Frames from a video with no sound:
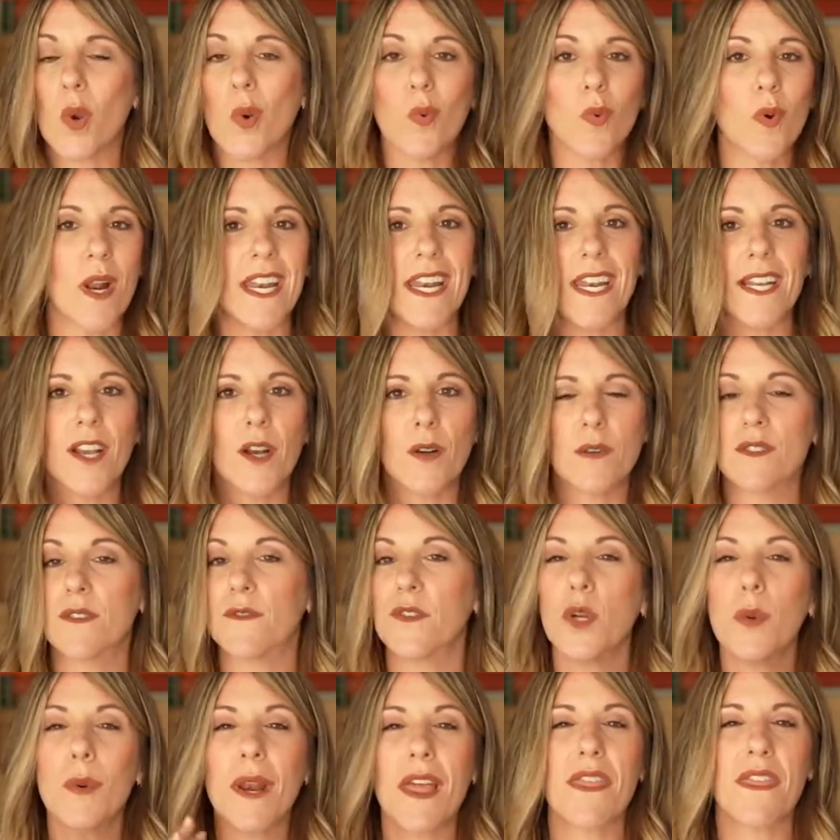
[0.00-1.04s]
ready to go. So if
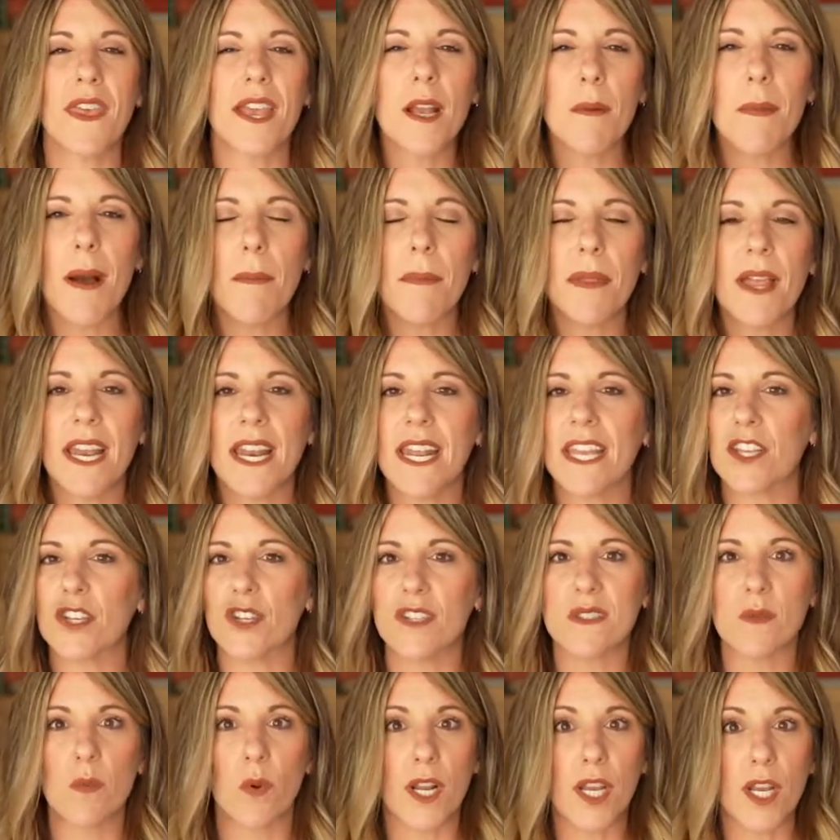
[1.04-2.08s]
you don't want to think about planning, you
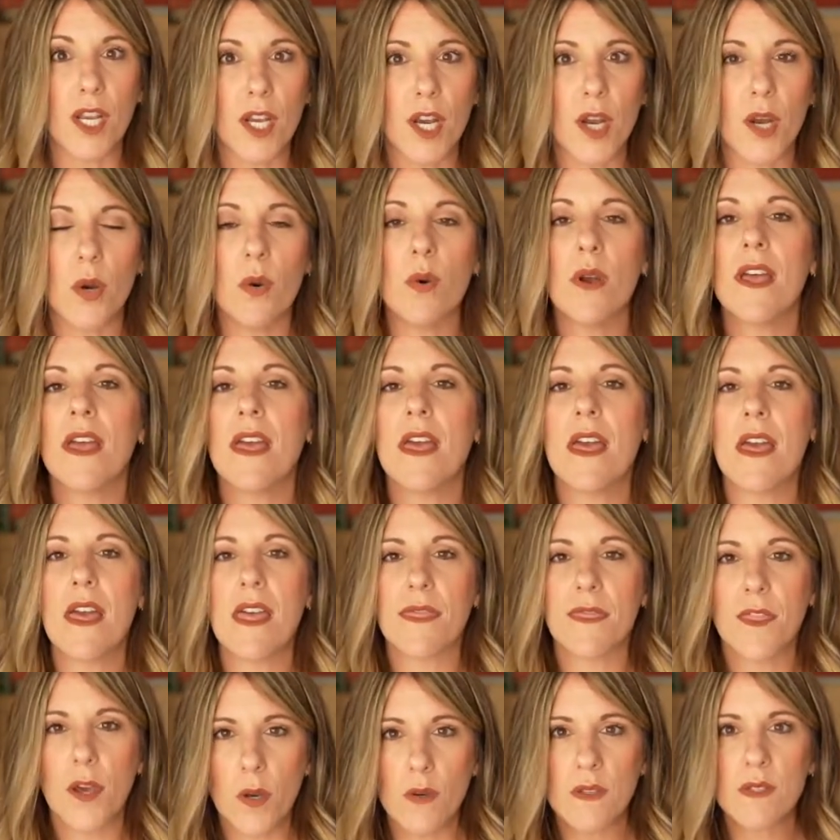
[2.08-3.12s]
just want to go,
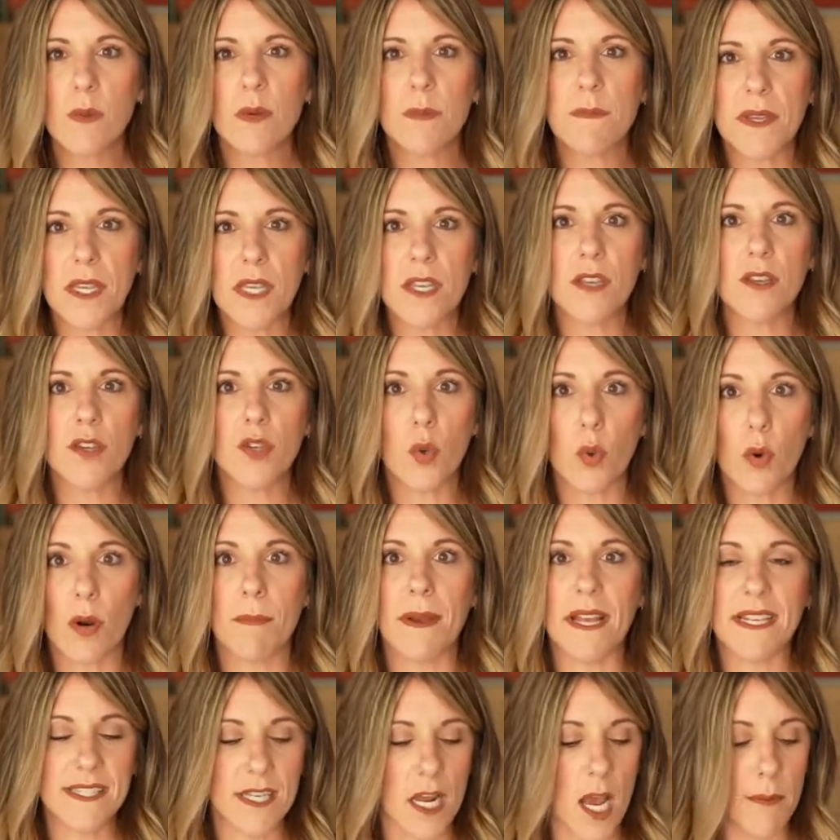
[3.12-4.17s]
those would be your
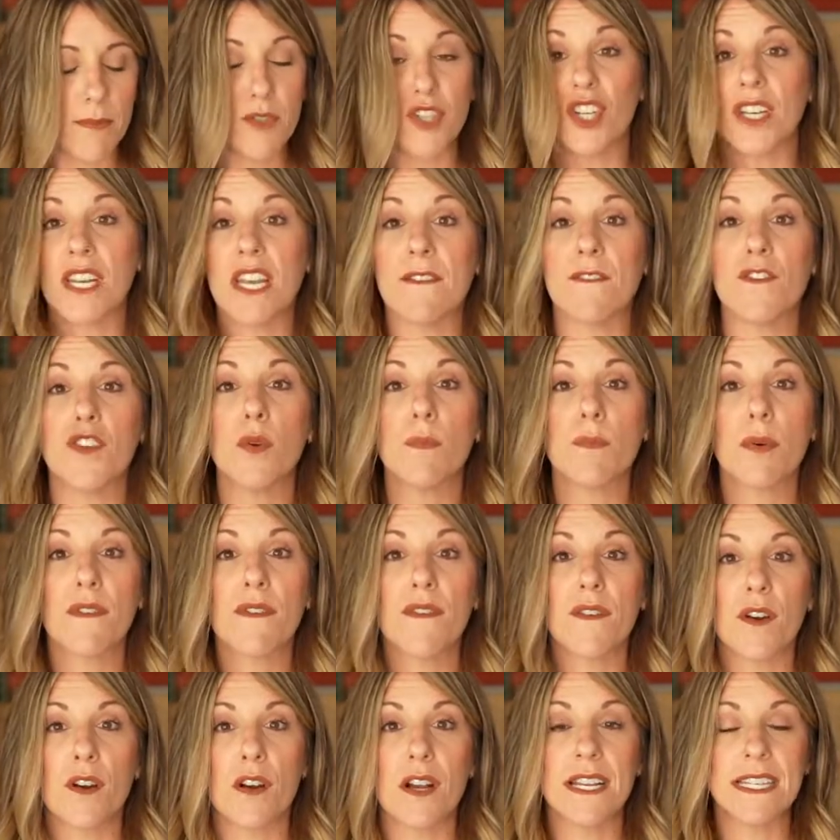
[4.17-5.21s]
best option if you
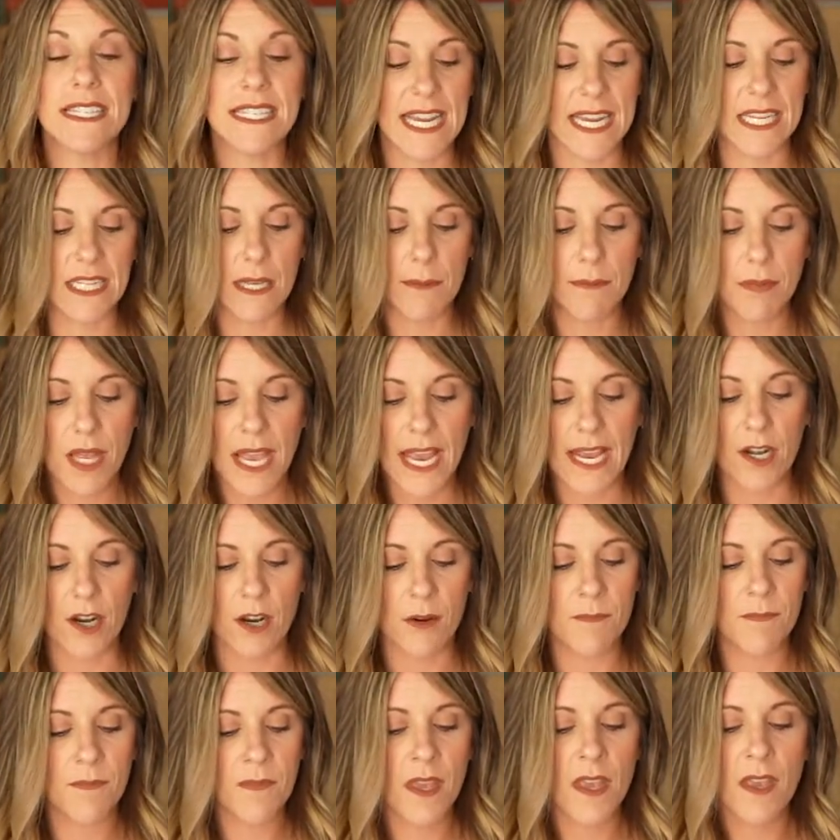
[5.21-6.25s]
prefer a daily
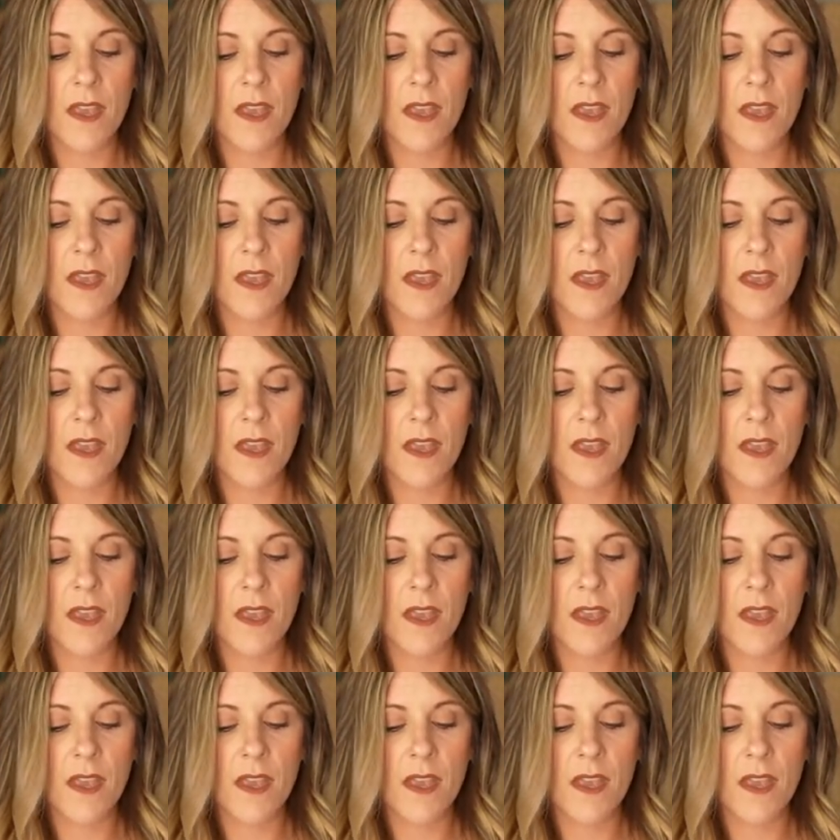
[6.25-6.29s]
planner.